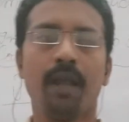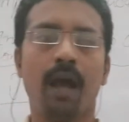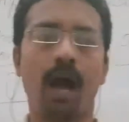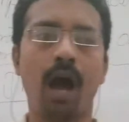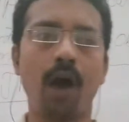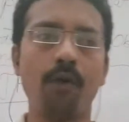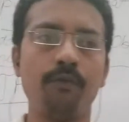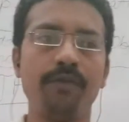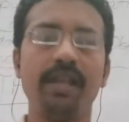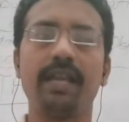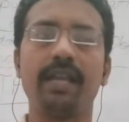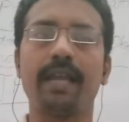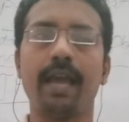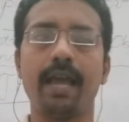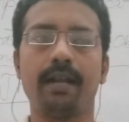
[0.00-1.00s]
how we
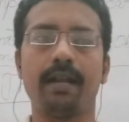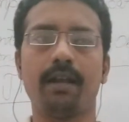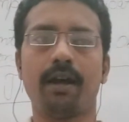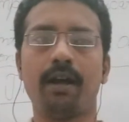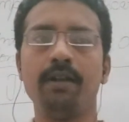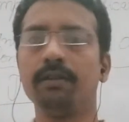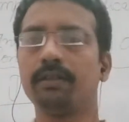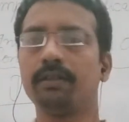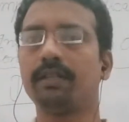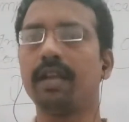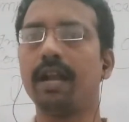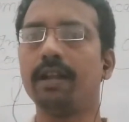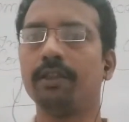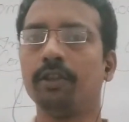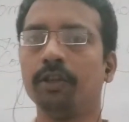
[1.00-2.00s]
can
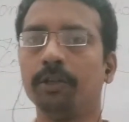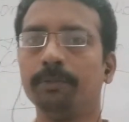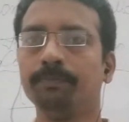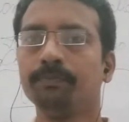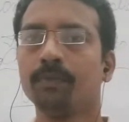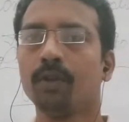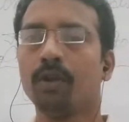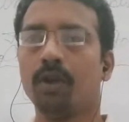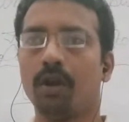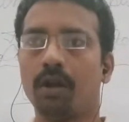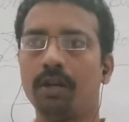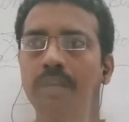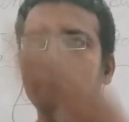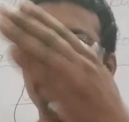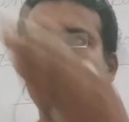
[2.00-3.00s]
understand the
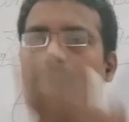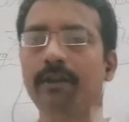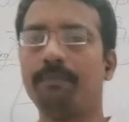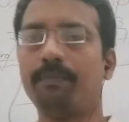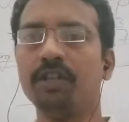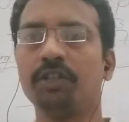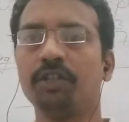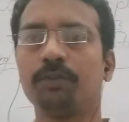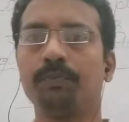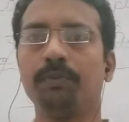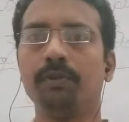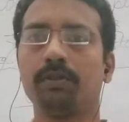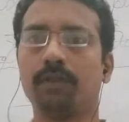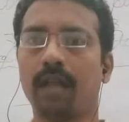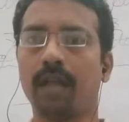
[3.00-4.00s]
different
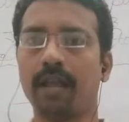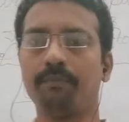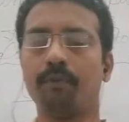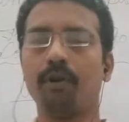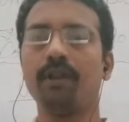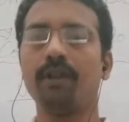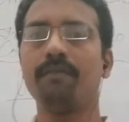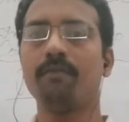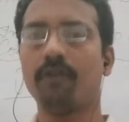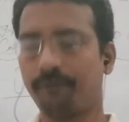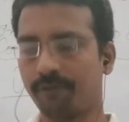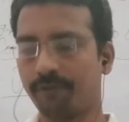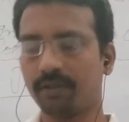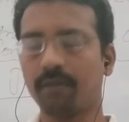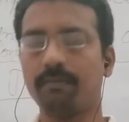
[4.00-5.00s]
principles like
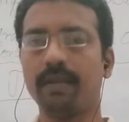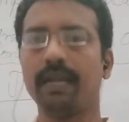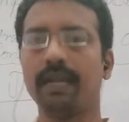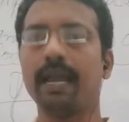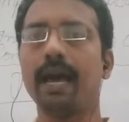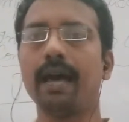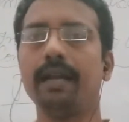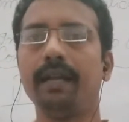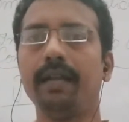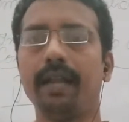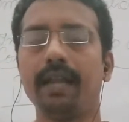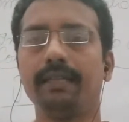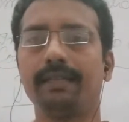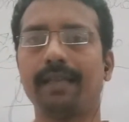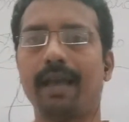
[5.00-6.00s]
polymorphism,
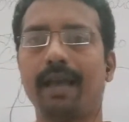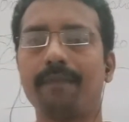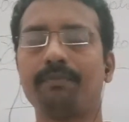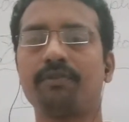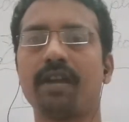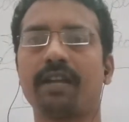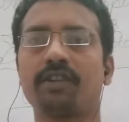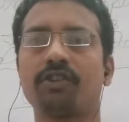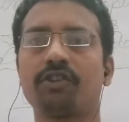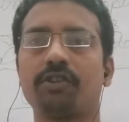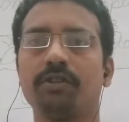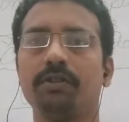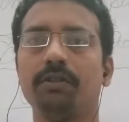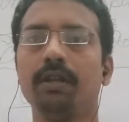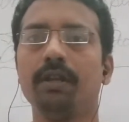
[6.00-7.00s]
inheritance,
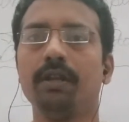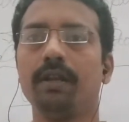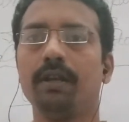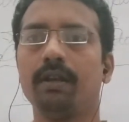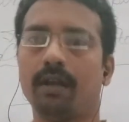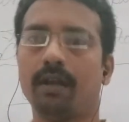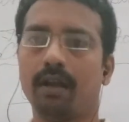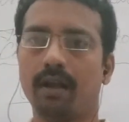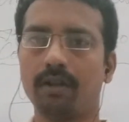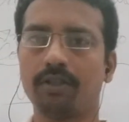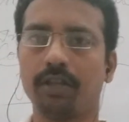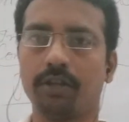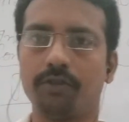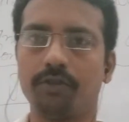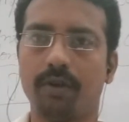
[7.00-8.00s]
abstraction,
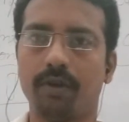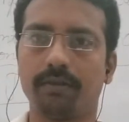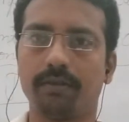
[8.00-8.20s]
etc.